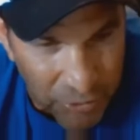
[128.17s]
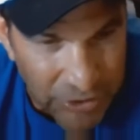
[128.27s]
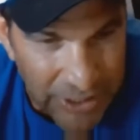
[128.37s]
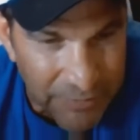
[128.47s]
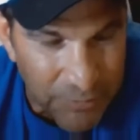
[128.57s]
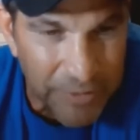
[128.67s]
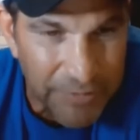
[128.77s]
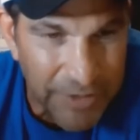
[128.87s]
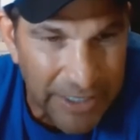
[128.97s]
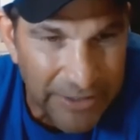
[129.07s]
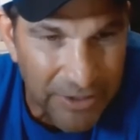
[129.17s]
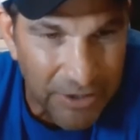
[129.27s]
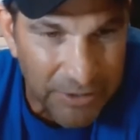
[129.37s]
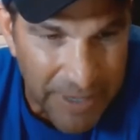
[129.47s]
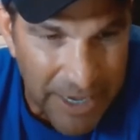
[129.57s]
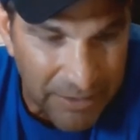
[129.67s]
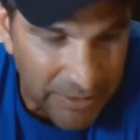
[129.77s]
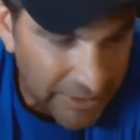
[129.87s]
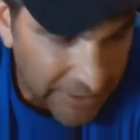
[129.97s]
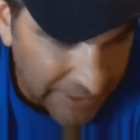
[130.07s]
chief, and we finally talked about,
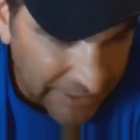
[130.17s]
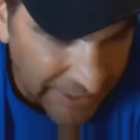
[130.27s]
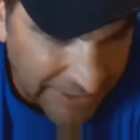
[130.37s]
he